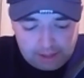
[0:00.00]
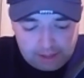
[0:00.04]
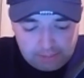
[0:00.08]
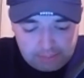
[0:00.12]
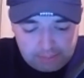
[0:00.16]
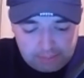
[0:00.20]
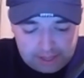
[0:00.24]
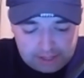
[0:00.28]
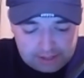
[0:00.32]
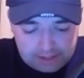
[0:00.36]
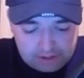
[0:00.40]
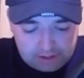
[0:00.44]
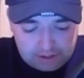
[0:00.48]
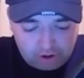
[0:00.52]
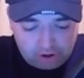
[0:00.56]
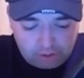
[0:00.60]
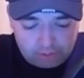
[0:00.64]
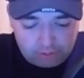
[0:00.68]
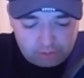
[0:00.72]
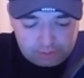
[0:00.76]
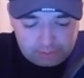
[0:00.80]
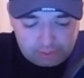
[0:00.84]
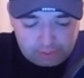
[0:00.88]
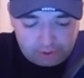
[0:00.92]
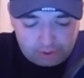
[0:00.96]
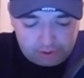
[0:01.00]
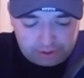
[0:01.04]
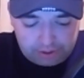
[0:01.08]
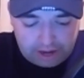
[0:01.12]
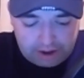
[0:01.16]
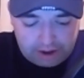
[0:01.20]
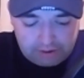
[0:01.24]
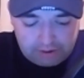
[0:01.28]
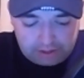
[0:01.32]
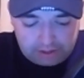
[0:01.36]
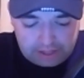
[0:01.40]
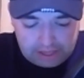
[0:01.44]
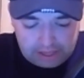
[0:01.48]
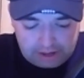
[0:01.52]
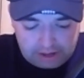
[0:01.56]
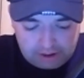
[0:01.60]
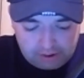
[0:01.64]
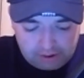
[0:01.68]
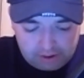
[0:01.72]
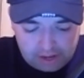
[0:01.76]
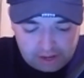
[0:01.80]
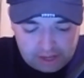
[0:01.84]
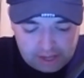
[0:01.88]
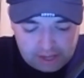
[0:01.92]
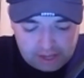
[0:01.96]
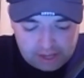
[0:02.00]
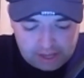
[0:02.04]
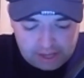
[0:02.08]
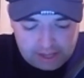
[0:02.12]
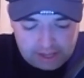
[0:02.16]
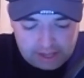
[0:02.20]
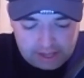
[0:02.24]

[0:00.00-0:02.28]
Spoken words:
Beaten Noble Bert, Harakiri,